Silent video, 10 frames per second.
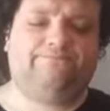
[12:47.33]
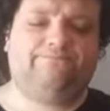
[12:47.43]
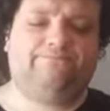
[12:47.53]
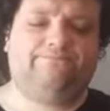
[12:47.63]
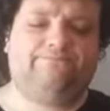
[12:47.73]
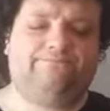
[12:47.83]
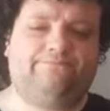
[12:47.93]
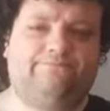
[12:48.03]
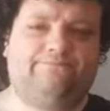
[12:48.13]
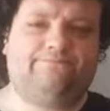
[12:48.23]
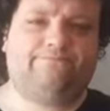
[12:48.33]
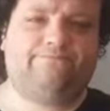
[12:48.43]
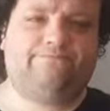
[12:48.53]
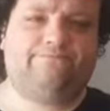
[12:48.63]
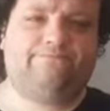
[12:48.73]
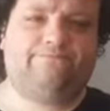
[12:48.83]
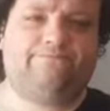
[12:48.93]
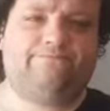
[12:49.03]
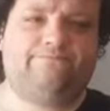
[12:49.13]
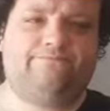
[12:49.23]

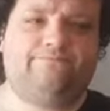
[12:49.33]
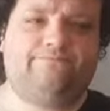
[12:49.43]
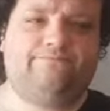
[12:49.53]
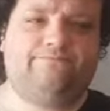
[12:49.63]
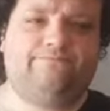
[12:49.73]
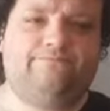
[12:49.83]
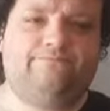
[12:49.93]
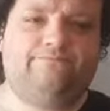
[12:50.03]
Nobody speaks.